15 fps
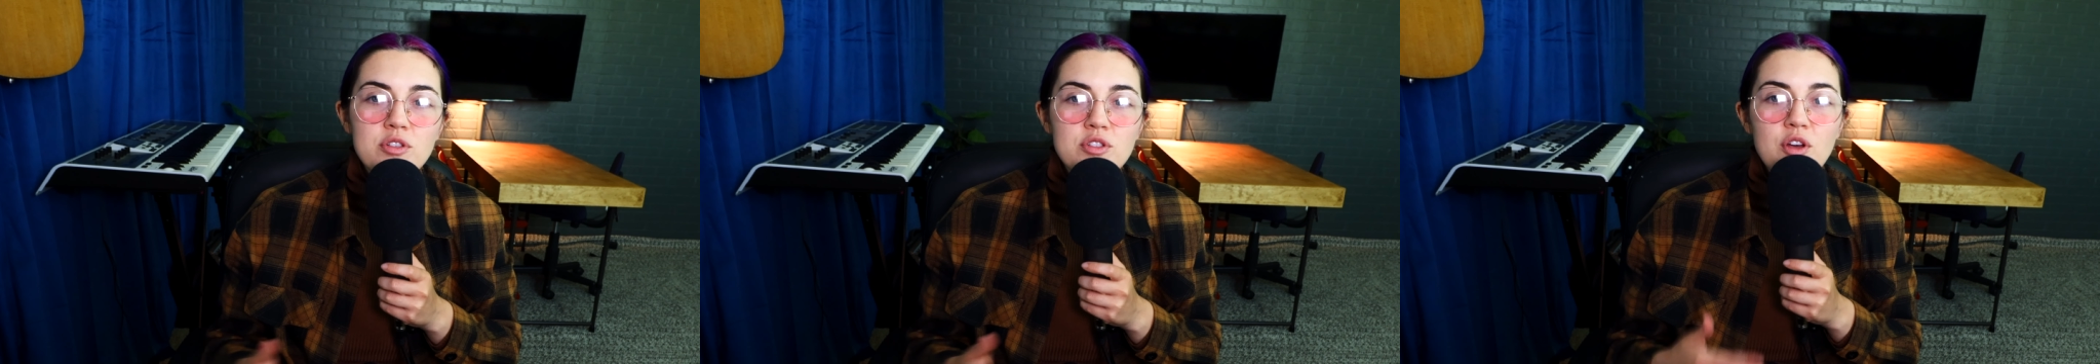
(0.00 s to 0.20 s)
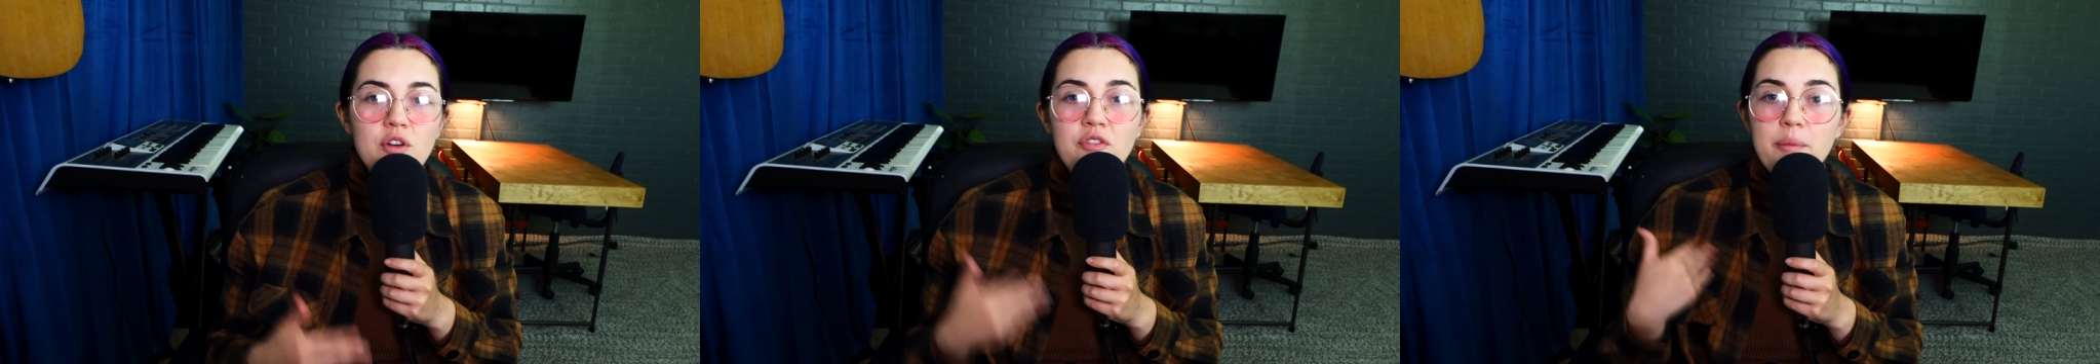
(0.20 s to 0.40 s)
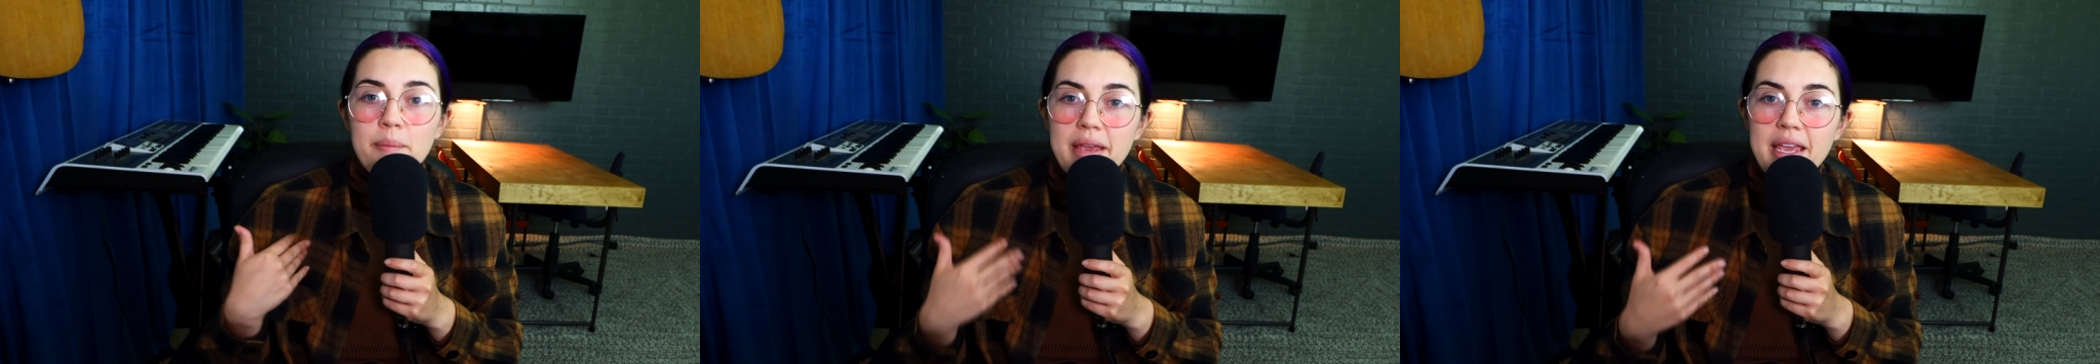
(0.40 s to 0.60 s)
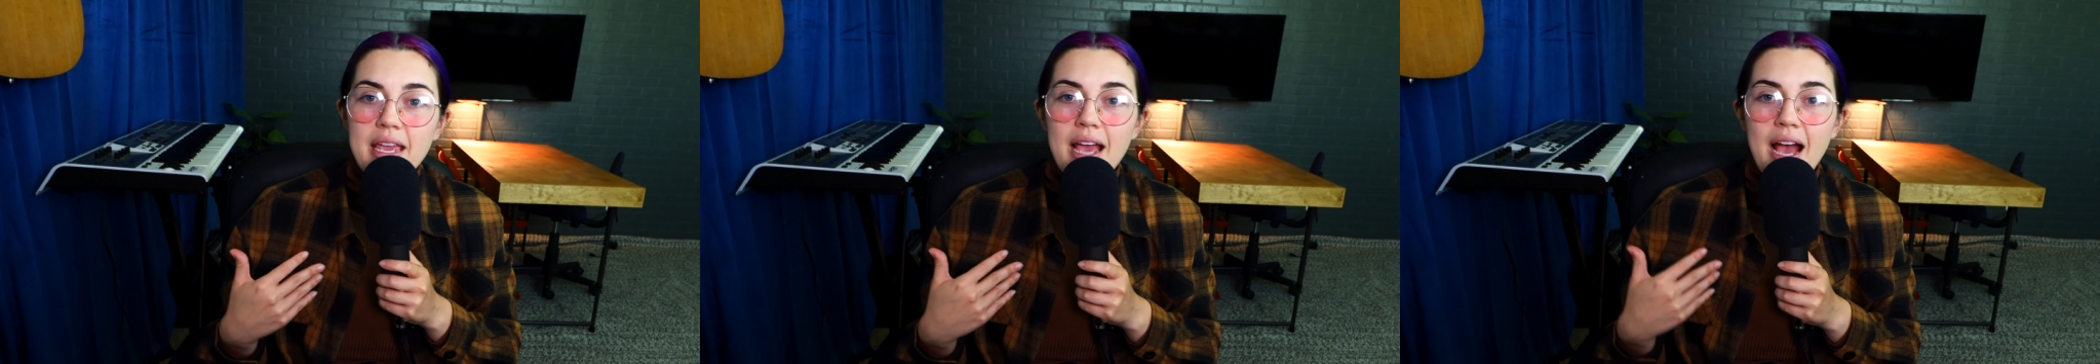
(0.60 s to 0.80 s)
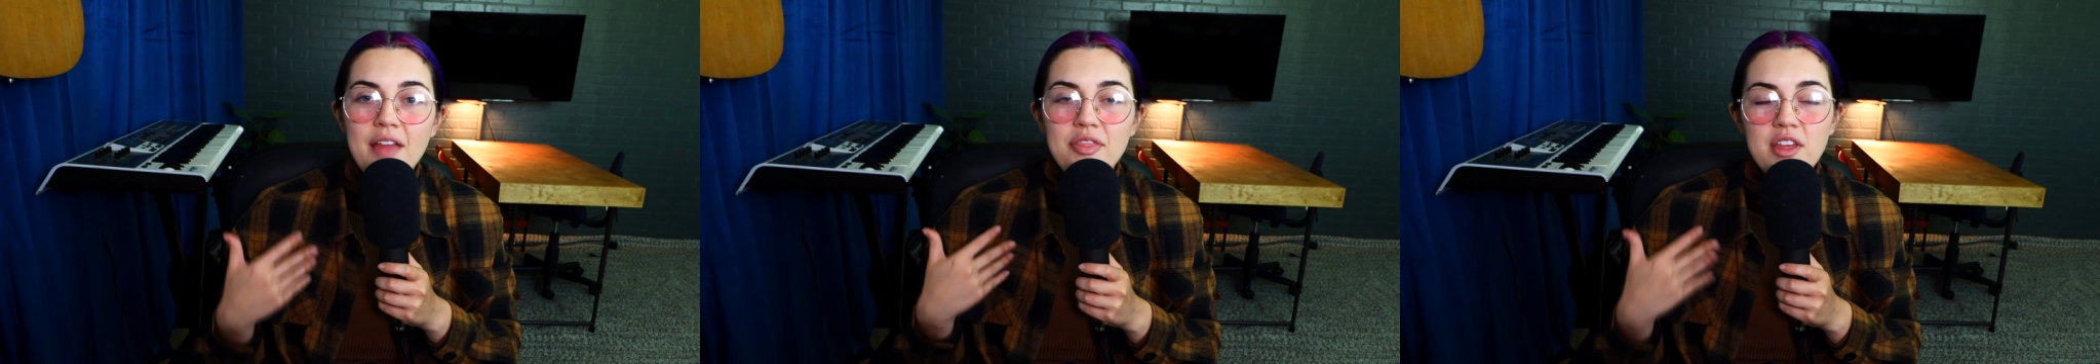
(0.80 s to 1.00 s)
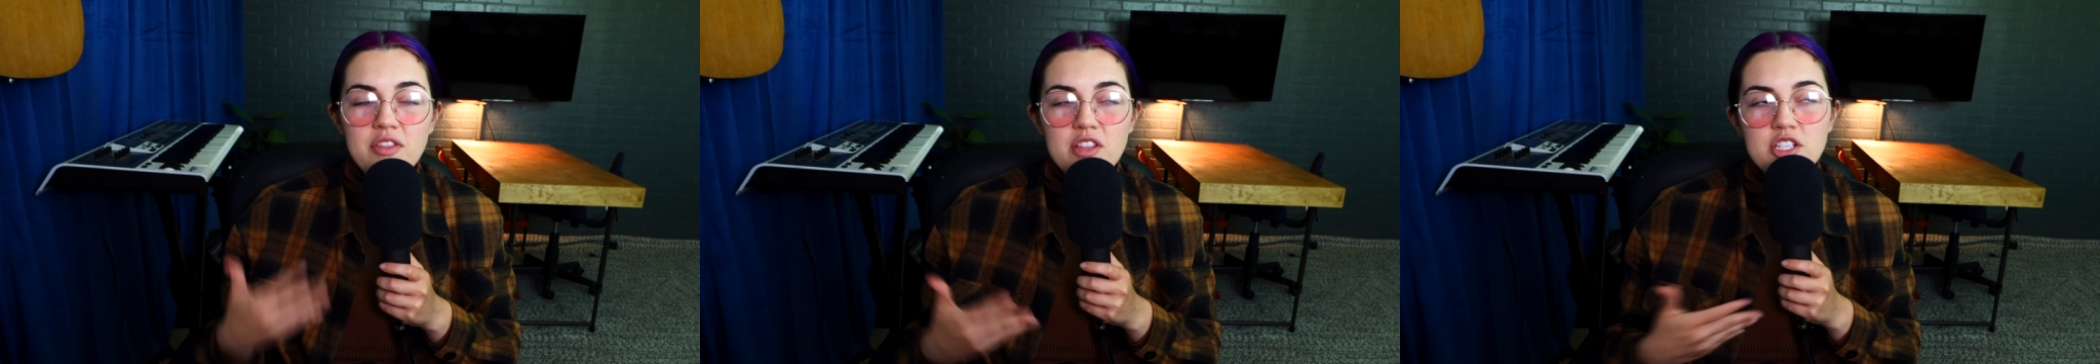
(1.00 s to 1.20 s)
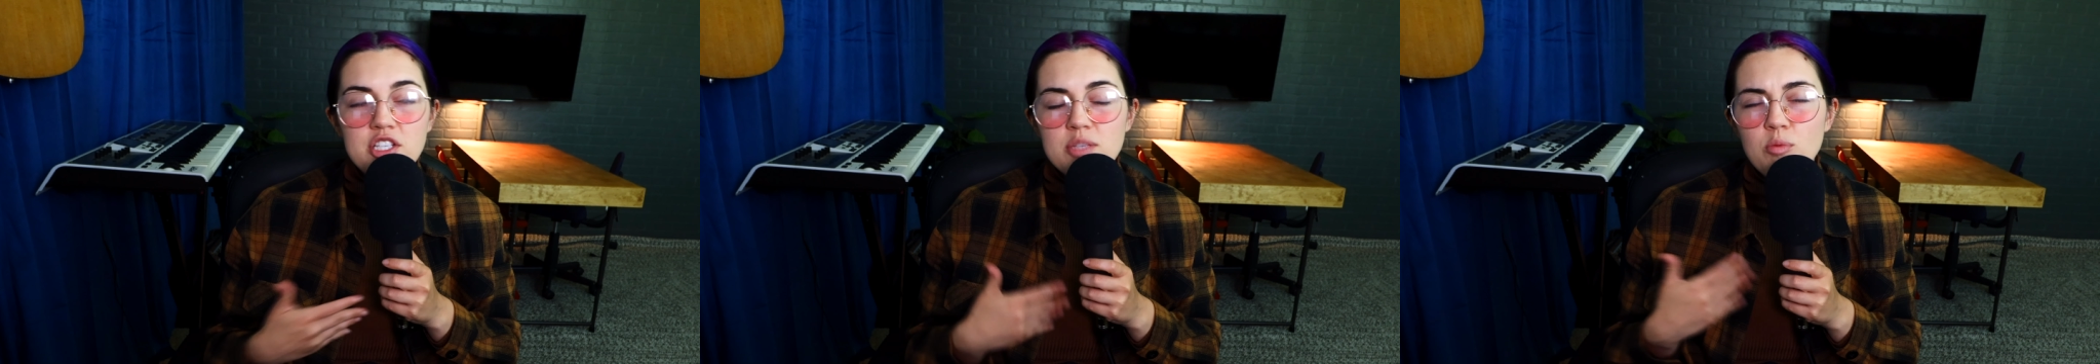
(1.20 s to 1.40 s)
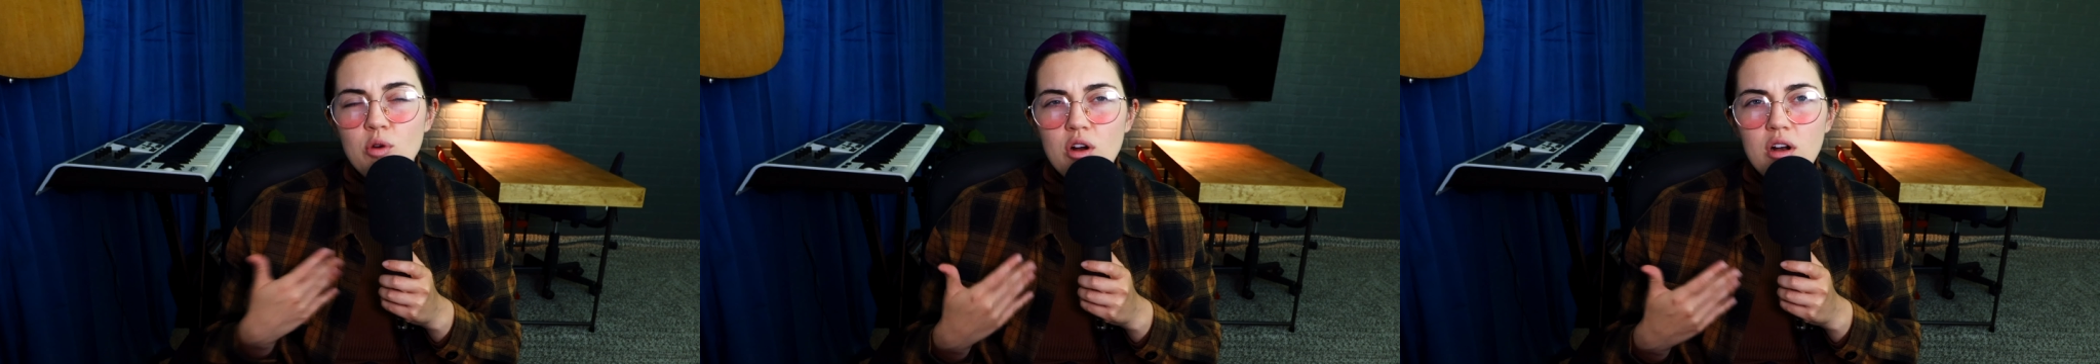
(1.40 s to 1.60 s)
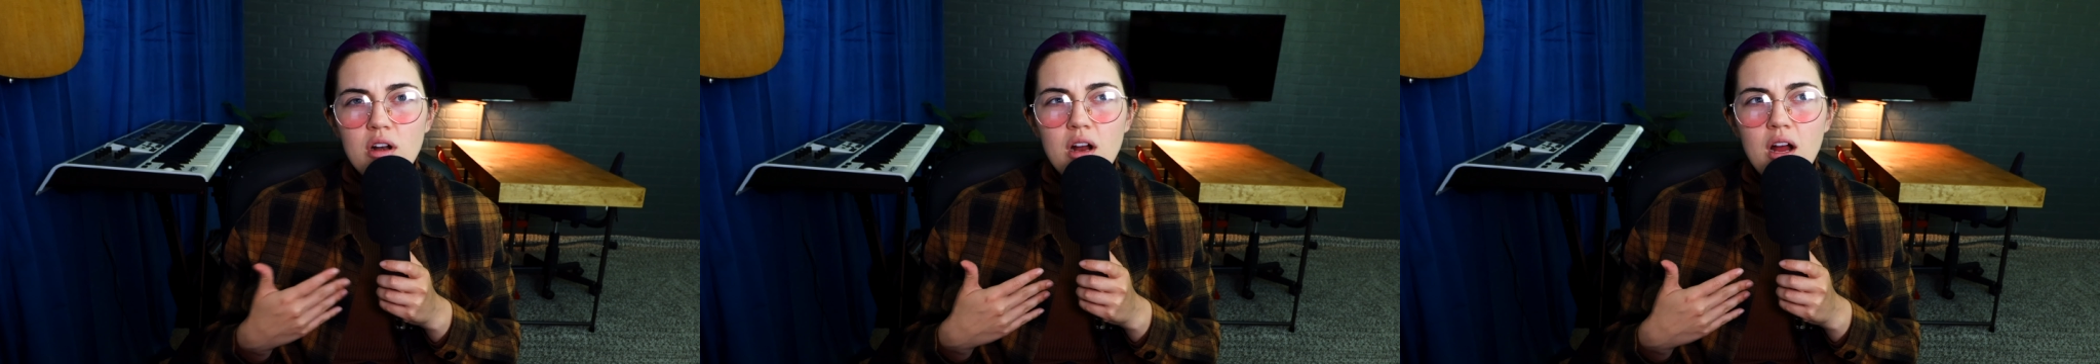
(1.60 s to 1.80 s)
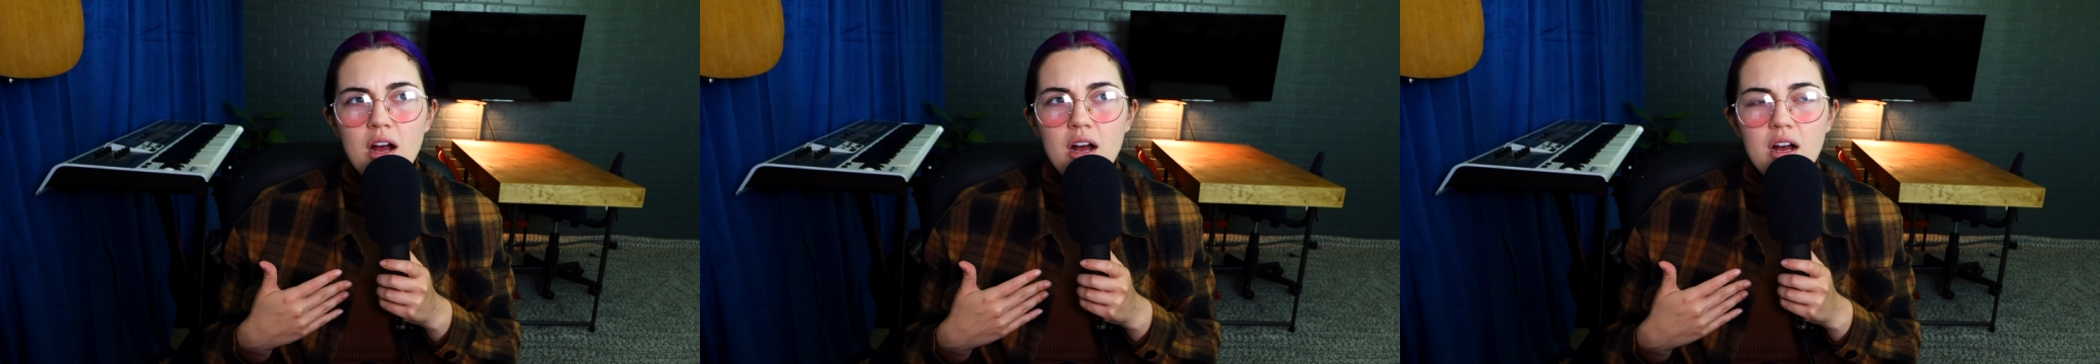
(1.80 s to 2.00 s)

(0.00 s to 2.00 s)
So for me, I think this is more